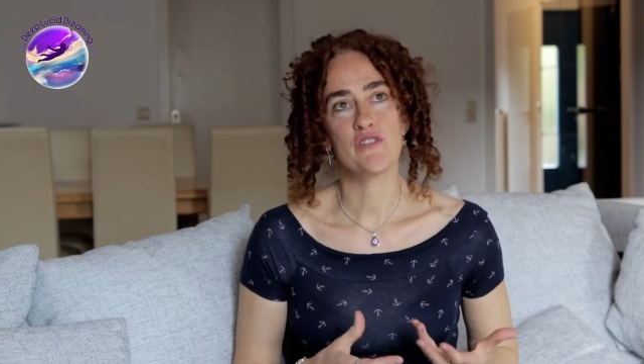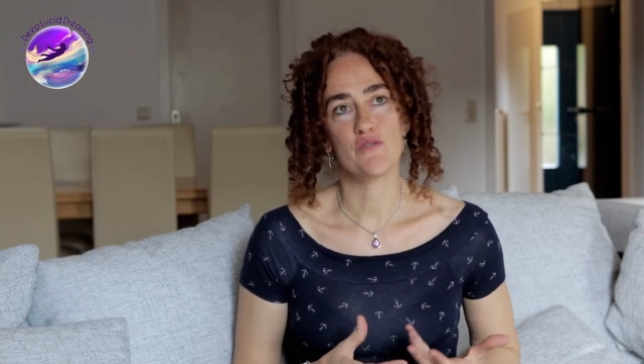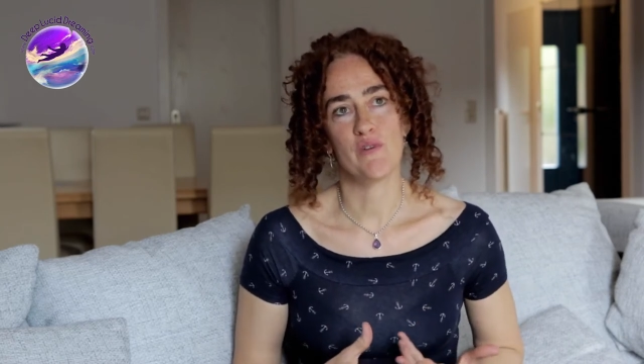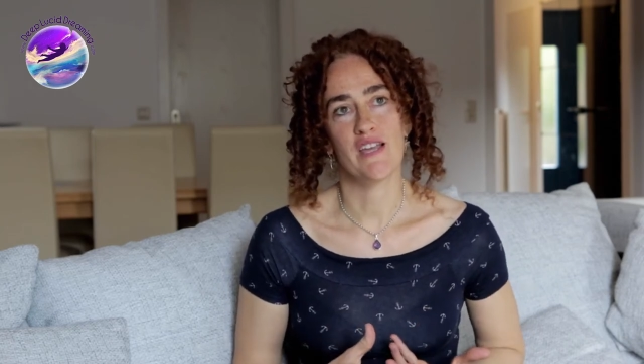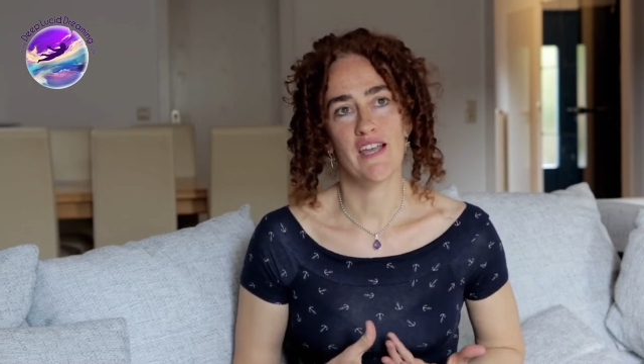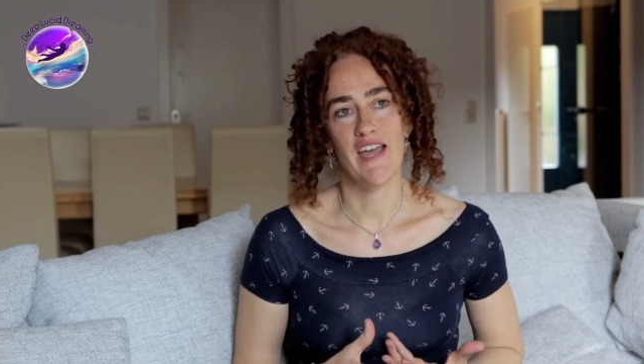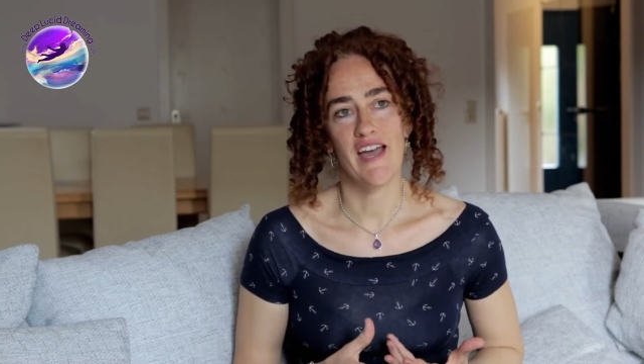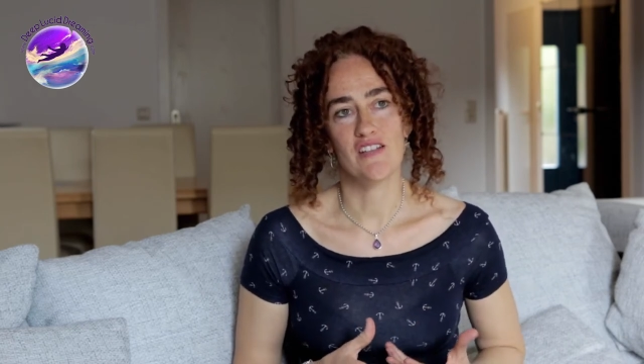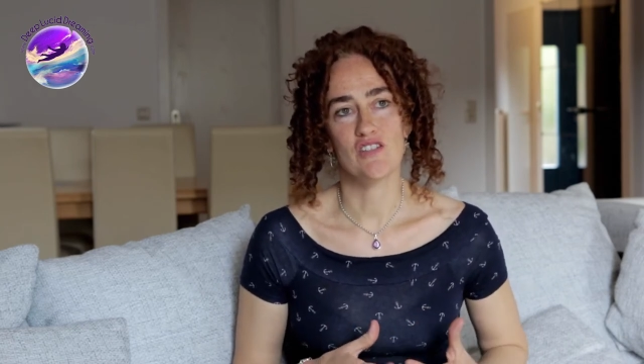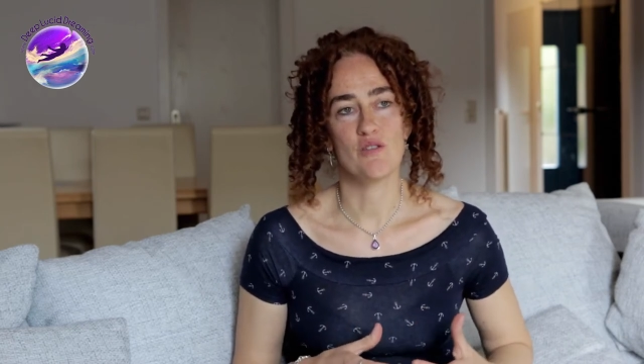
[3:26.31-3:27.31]
as we can
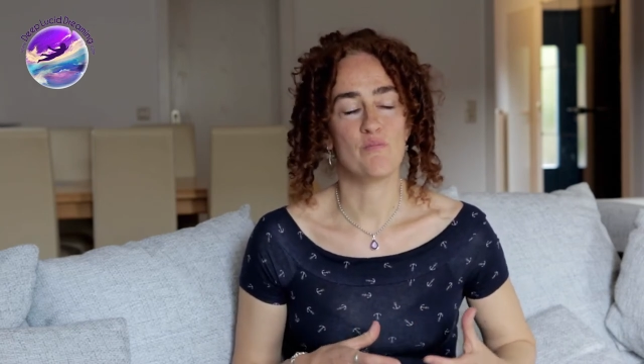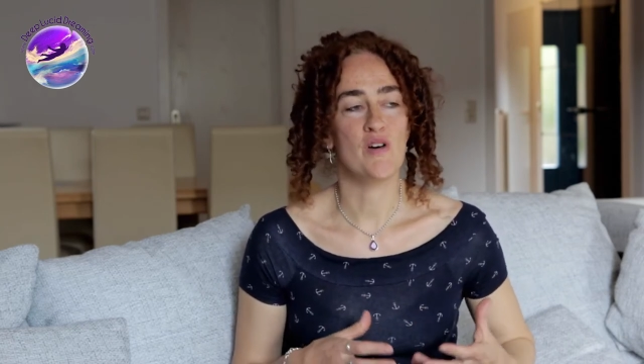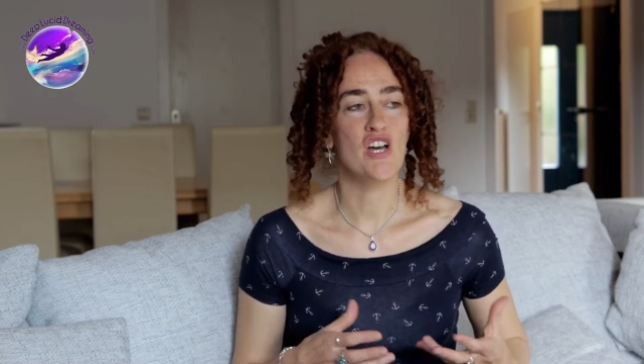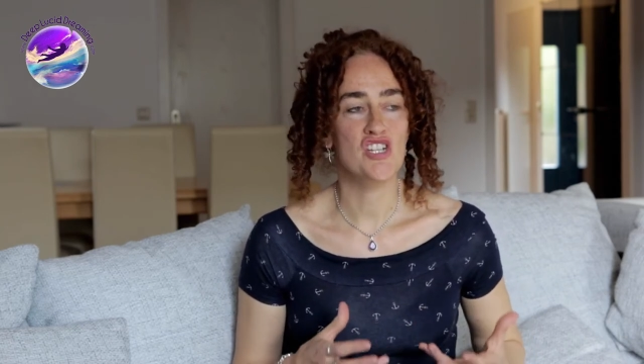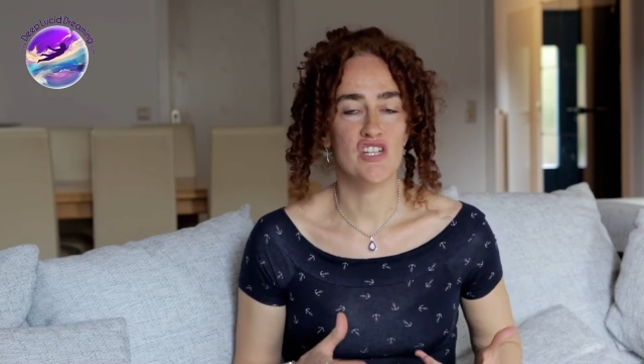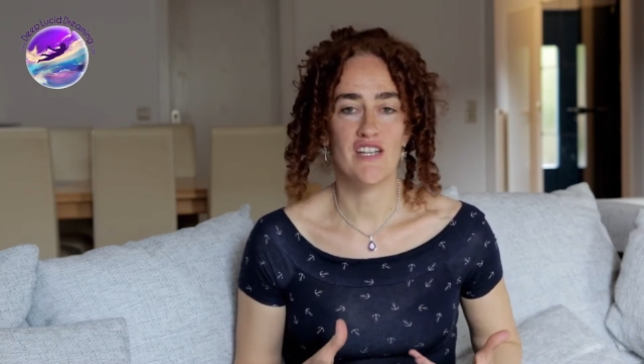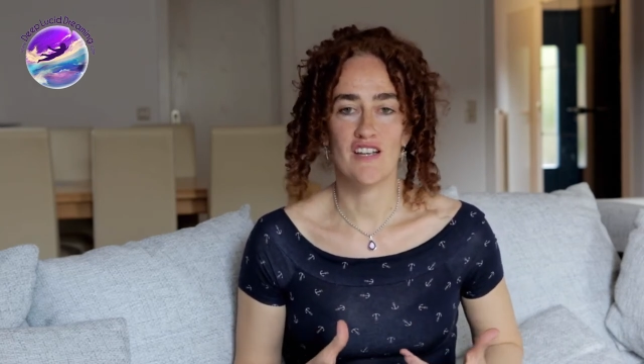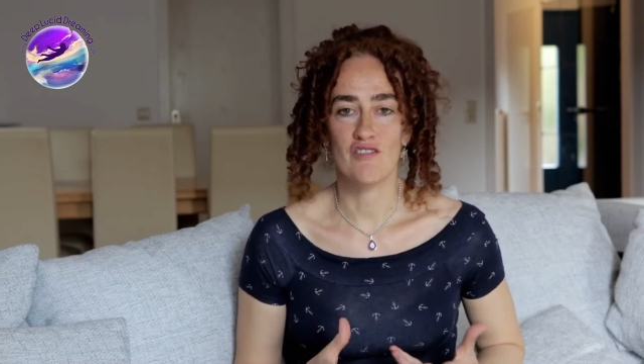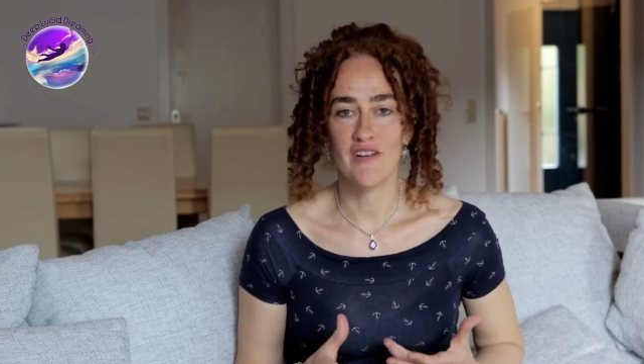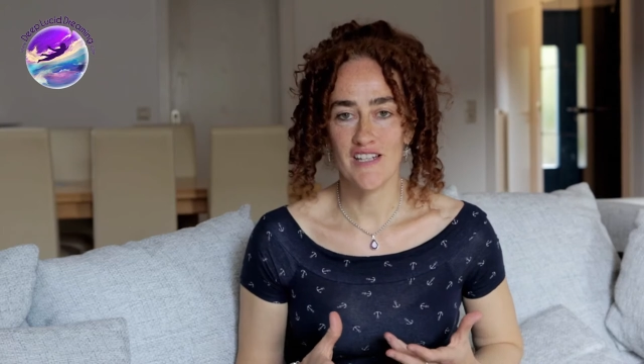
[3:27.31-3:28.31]
get to the
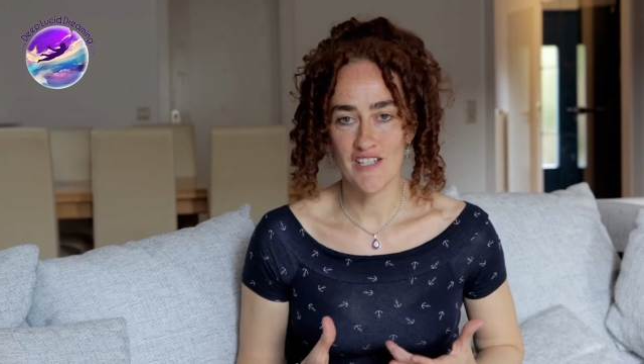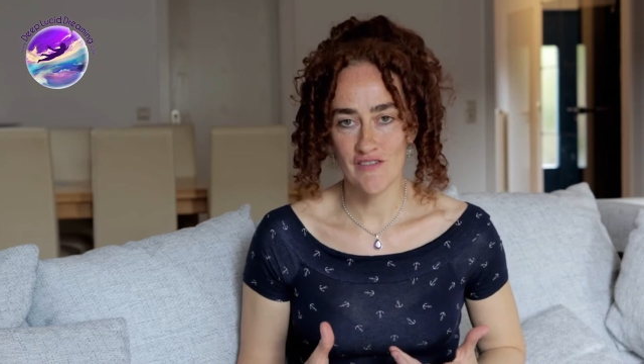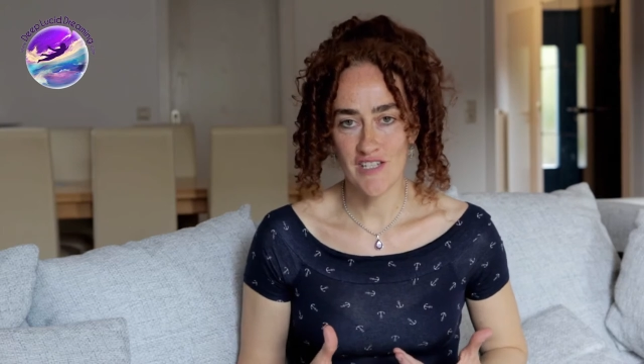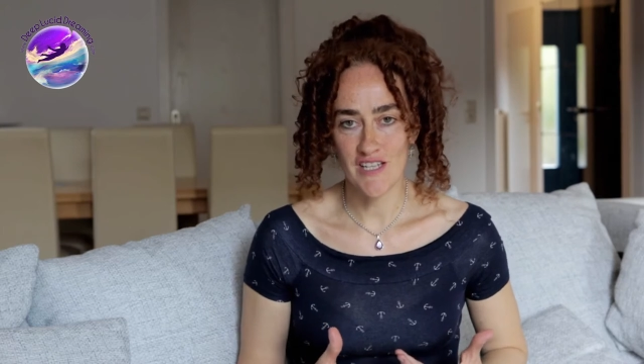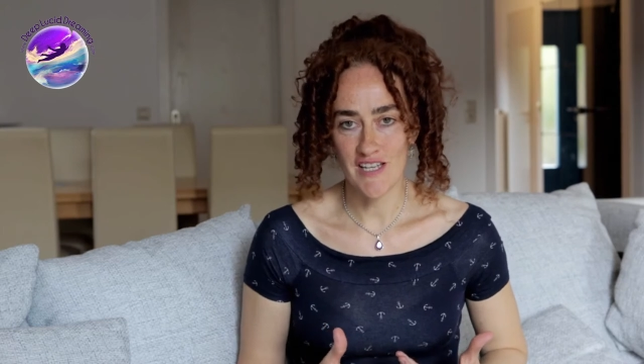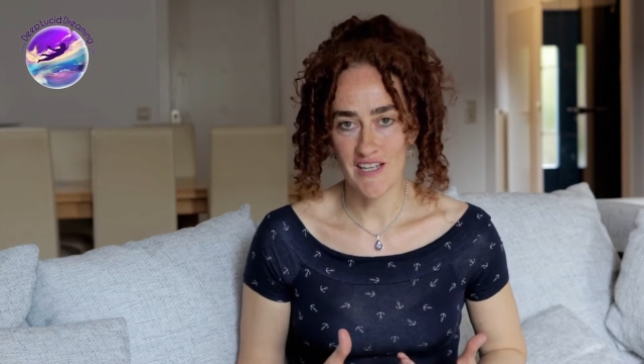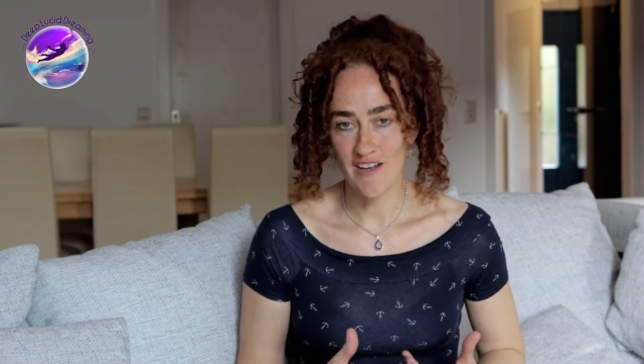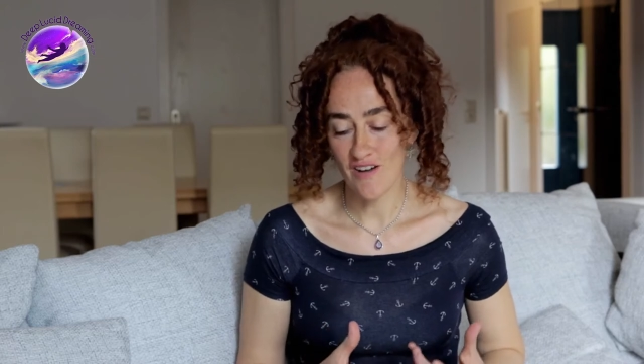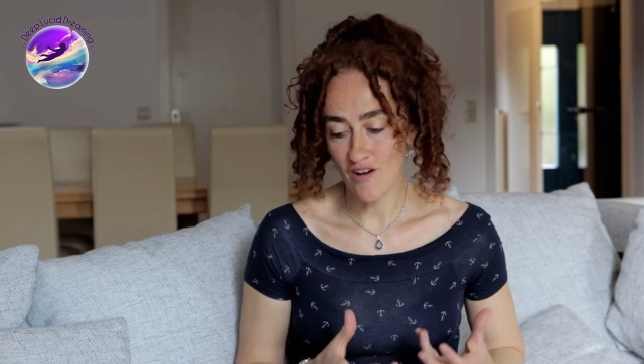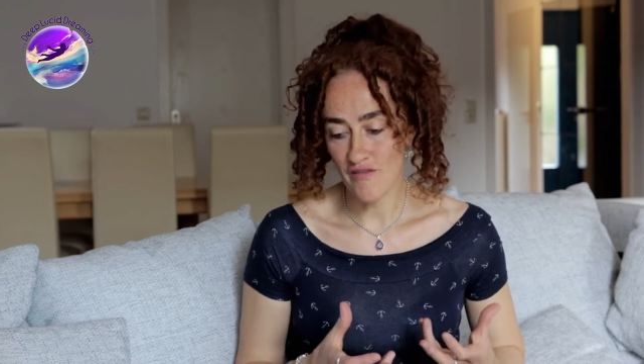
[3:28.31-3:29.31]
burgeoning creativity
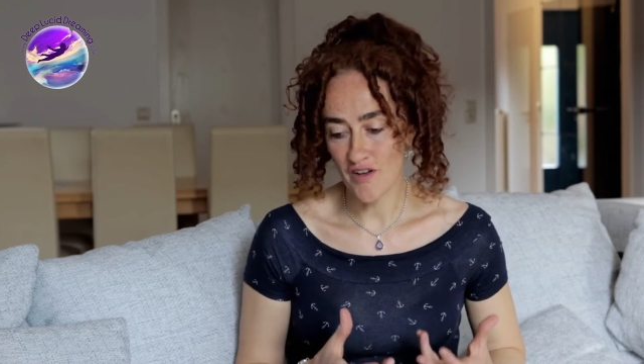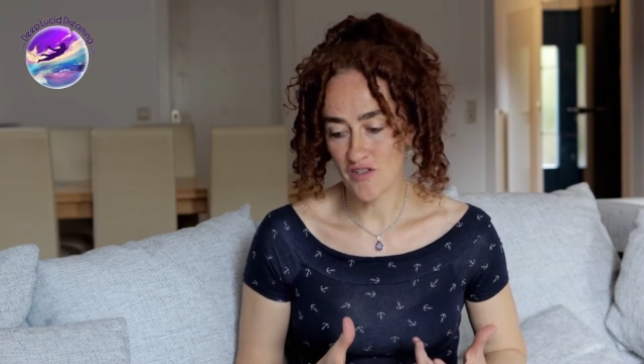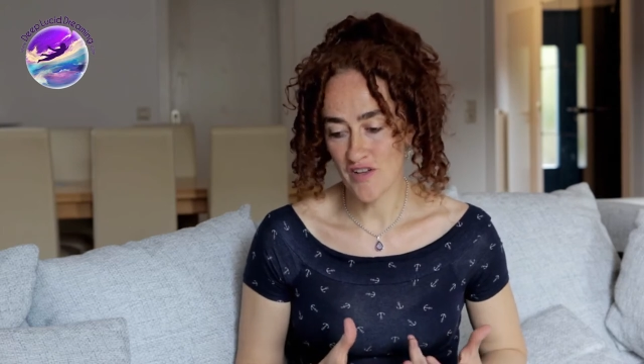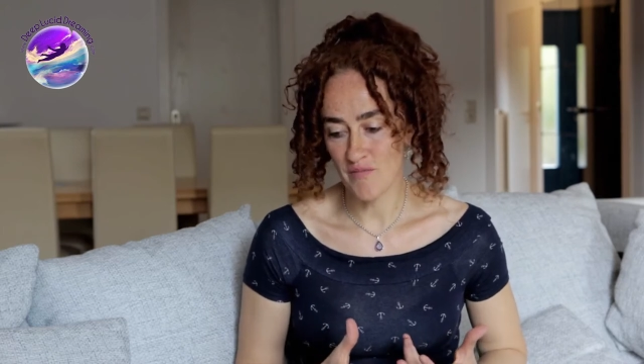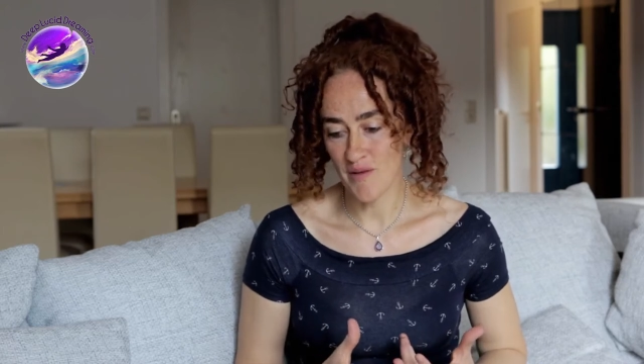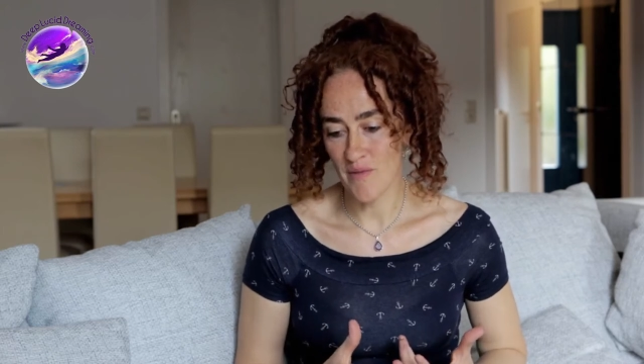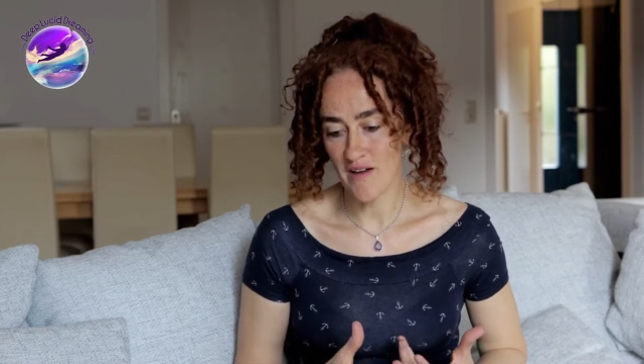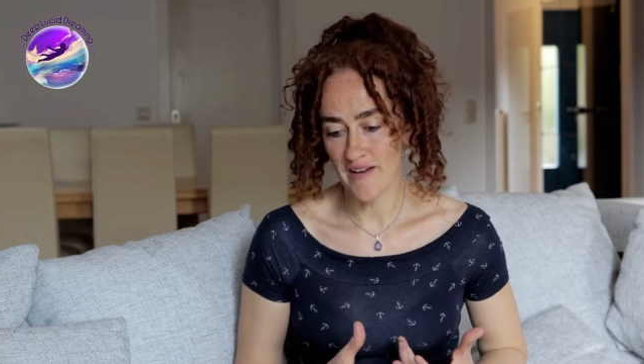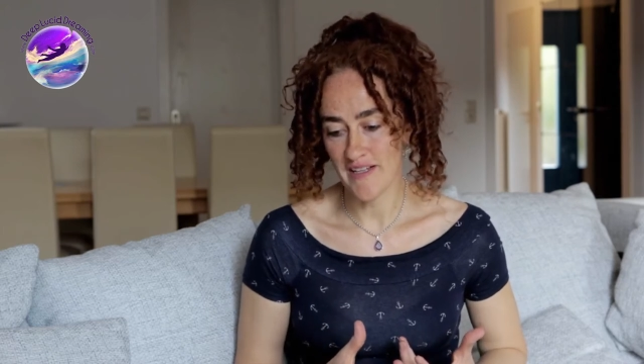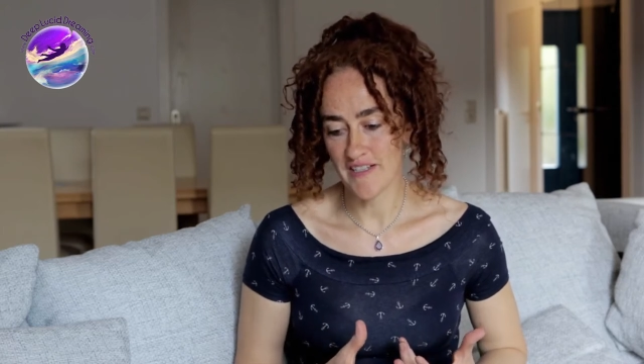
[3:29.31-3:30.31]
of our dreaming
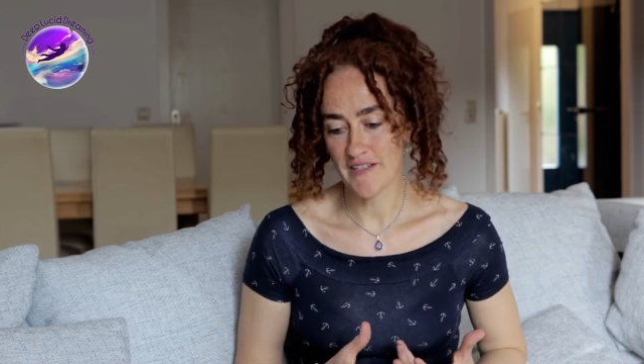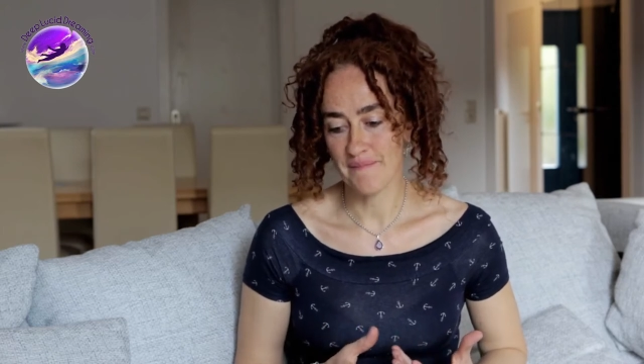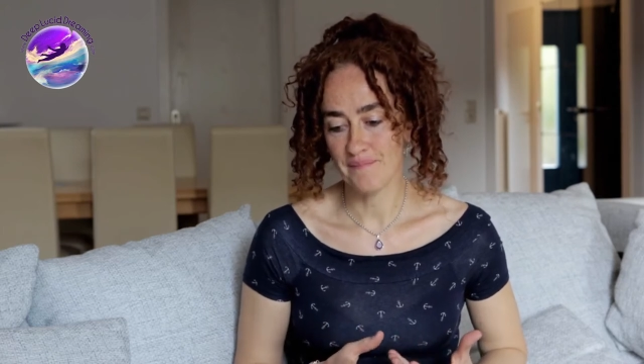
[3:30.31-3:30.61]
mind.